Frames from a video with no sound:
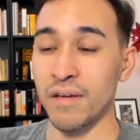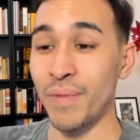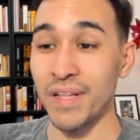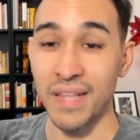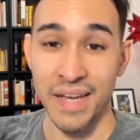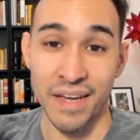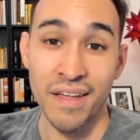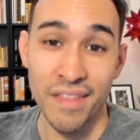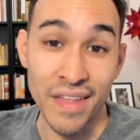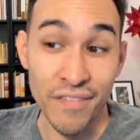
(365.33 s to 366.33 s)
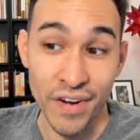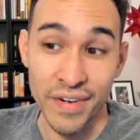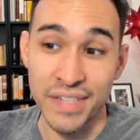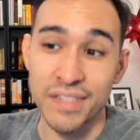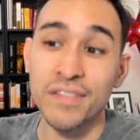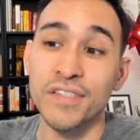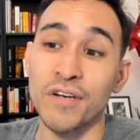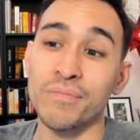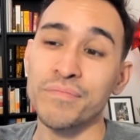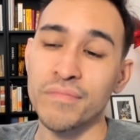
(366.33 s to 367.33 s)
But, like, that varies.
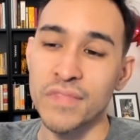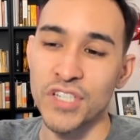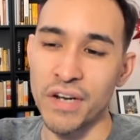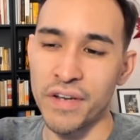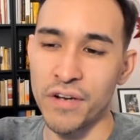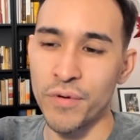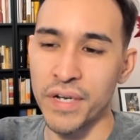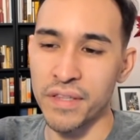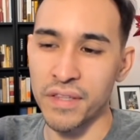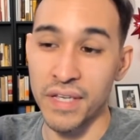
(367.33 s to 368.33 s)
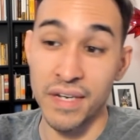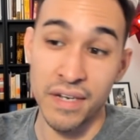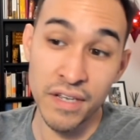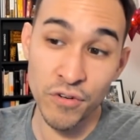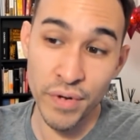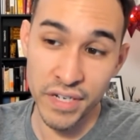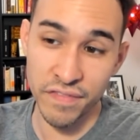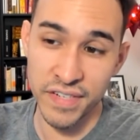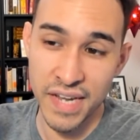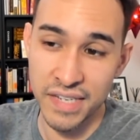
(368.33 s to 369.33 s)
So, Shadow Nidoqueen in the lead. Nidoqueen
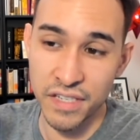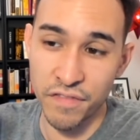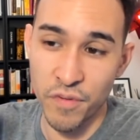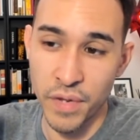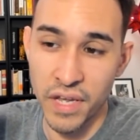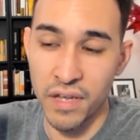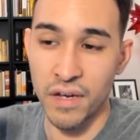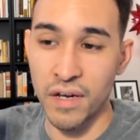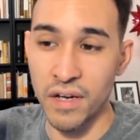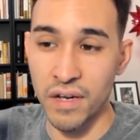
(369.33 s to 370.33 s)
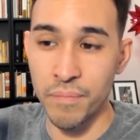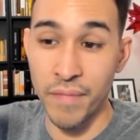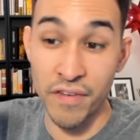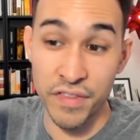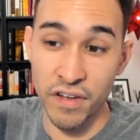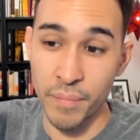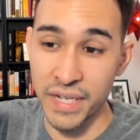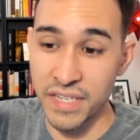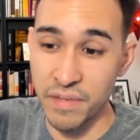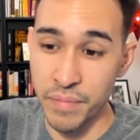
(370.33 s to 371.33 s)
is fantastic for me. Everything on
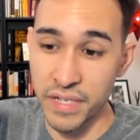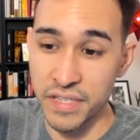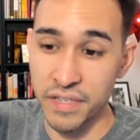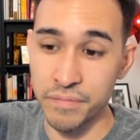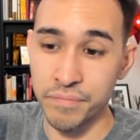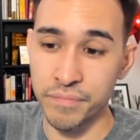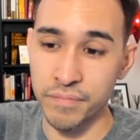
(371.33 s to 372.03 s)
my team beats it.